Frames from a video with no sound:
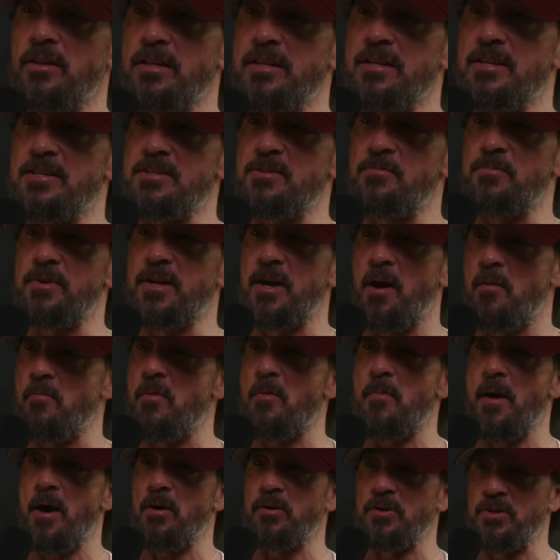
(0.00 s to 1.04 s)
does it become
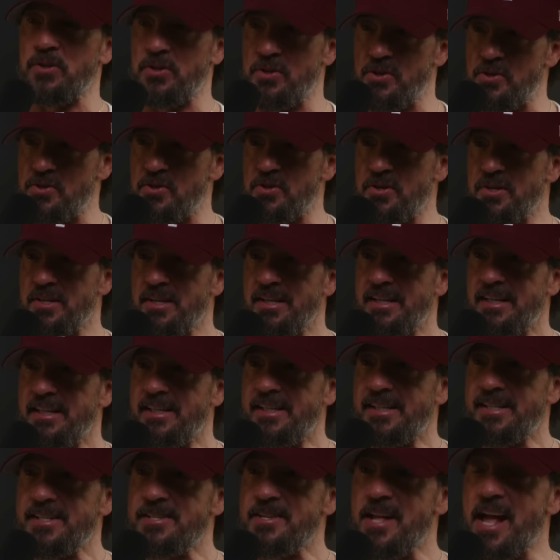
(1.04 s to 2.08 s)
about you?
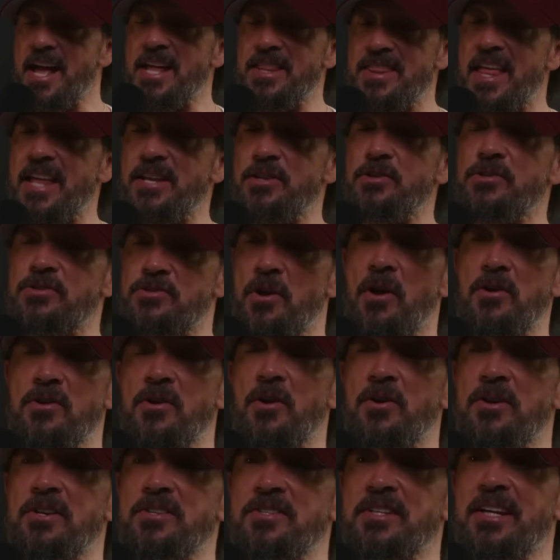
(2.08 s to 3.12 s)
And then you start
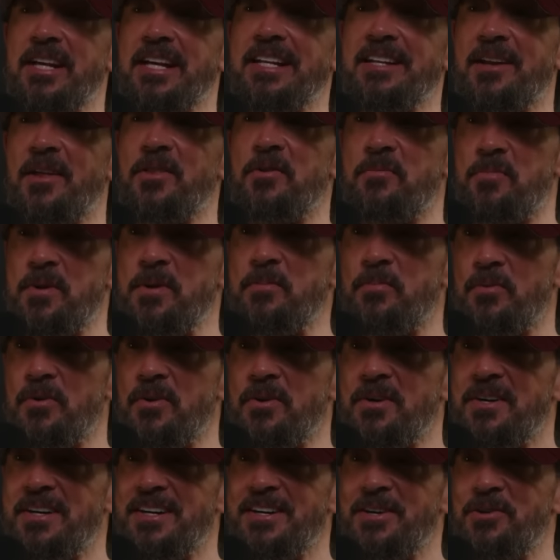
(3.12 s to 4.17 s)
noticing it in other people
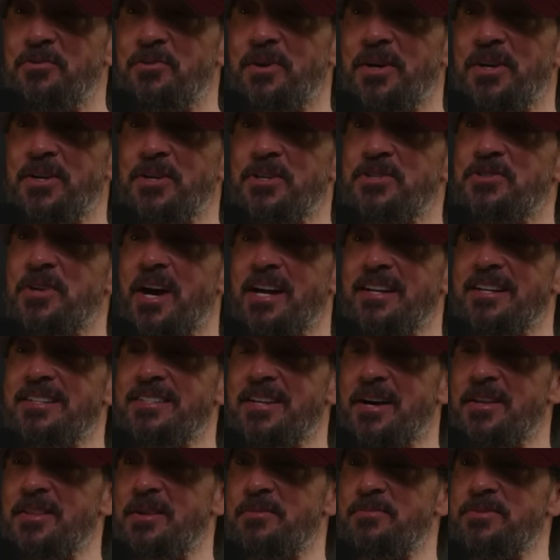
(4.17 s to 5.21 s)
where you're trying to
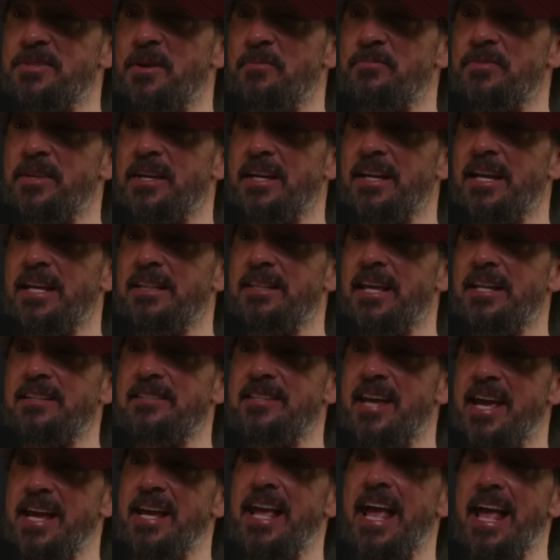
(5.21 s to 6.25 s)
tell them something and they
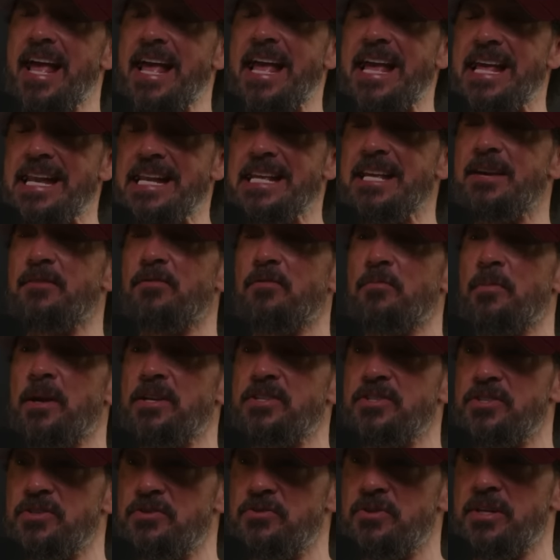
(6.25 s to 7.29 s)
take any
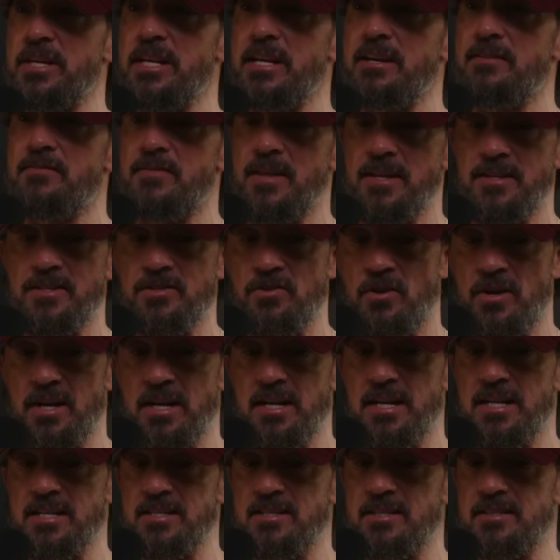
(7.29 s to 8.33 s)
information you give, they turn it
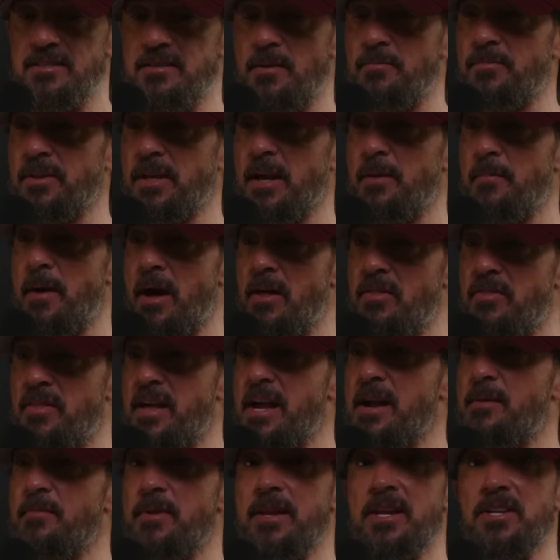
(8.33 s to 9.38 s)
into something about
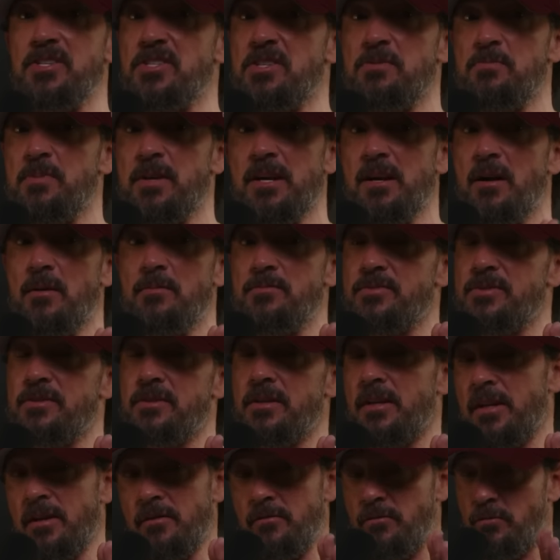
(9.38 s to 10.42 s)
them, and it just becomes
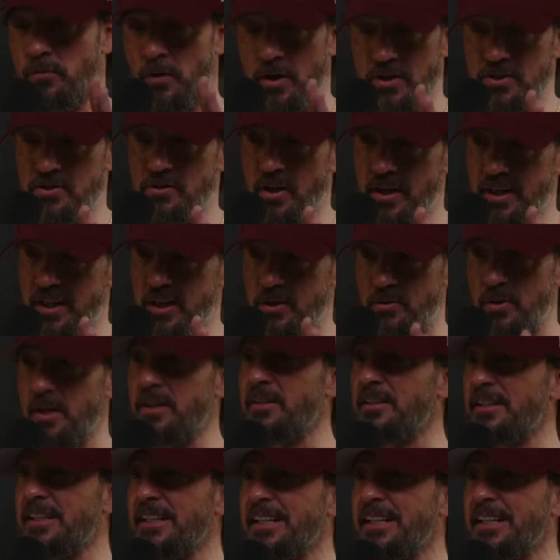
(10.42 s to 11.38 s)
frustrating quickly.